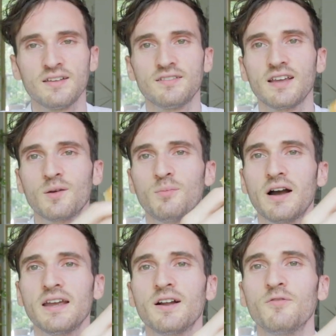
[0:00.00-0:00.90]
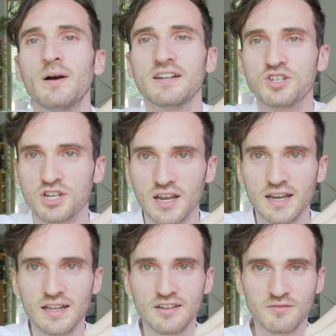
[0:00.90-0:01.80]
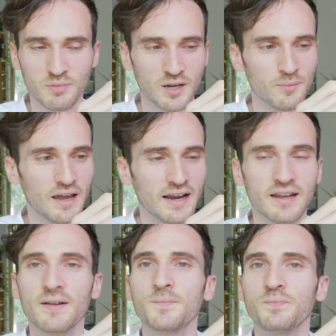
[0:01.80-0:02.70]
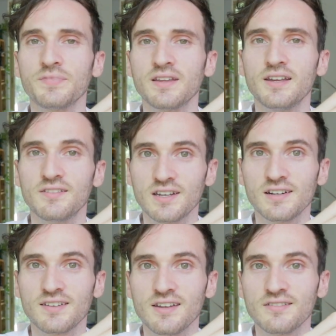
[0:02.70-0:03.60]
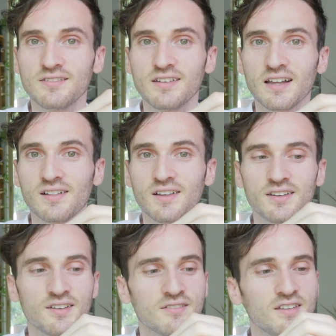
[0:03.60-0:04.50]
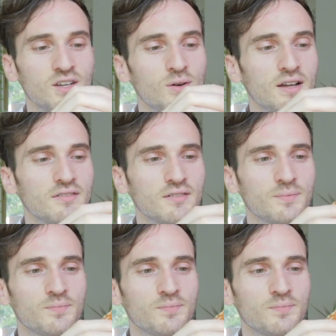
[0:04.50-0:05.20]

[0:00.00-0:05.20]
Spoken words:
Take a bite of my Chinese Big Mac. Is it gonna taste exactly like it does in the US?